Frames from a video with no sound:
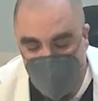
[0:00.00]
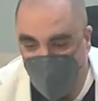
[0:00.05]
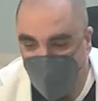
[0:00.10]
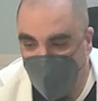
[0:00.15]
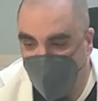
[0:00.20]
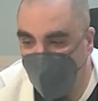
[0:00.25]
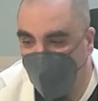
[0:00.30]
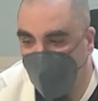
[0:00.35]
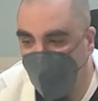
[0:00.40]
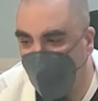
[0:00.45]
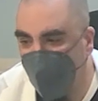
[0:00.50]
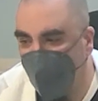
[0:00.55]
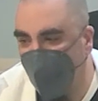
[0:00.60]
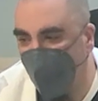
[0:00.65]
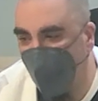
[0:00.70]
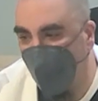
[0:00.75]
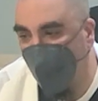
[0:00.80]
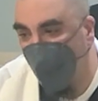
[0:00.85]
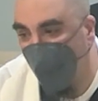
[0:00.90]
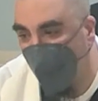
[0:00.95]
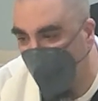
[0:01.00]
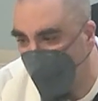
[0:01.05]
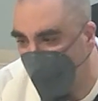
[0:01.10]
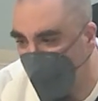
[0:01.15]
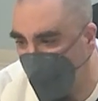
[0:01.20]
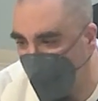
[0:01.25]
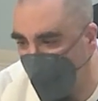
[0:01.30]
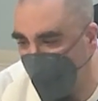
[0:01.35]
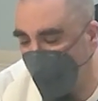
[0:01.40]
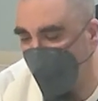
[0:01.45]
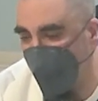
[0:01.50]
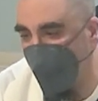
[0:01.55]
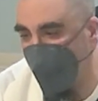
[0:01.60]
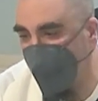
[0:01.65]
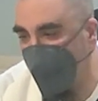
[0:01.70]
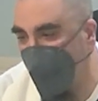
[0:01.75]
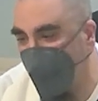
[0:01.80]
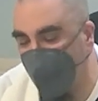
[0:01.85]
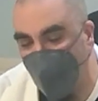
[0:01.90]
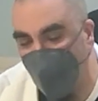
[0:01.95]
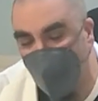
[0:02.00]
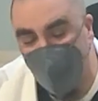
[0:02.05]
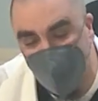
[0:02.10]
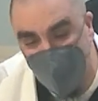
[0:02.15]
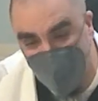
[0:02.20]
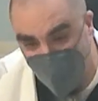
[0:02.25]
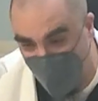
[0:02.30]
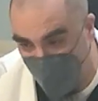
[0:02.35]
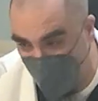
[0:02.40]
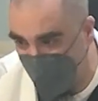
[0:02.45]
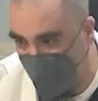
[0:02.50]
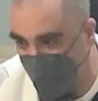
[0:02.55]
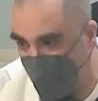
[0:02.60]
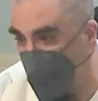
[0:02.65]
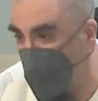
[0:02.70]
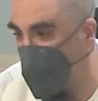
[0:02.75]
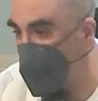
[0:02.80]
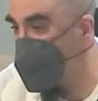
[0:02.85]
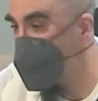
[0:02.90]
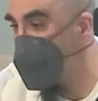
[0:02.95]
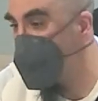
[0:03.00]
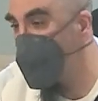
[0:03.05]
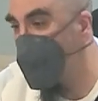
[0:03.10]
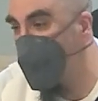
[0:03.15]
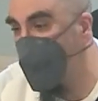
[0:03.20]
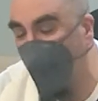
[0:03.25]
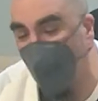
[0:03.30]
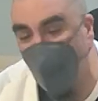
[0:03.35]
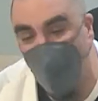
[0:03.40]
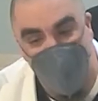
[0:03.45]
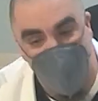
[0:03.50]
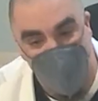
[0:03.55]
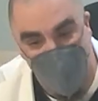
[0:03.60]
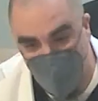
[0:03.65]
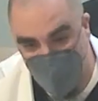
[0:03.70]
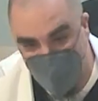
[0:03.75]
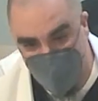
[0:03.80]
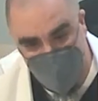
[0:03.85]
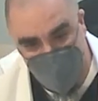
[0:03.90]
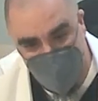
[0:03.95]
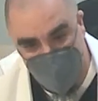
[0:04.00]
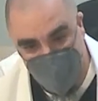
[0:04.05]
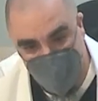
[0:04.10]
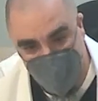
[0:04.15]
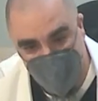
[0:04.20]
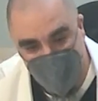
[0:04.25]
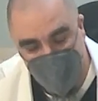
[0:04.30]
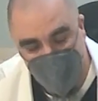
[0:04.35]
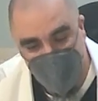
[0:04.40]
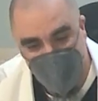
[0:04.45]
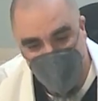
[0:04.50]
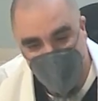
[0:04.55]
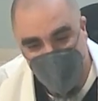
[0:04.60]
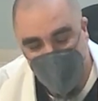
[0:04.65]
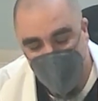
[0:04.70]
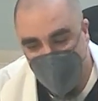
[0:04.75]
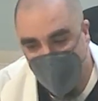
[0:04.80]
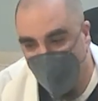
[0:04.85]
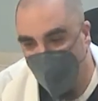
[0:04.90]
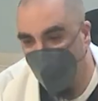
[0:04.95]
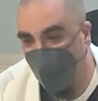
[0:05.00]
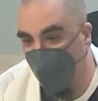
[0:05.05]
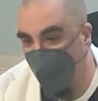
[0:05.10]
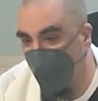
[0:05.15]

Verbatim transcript: the PT, unfortunately, it's not their fault. They're going to be overwhelmed and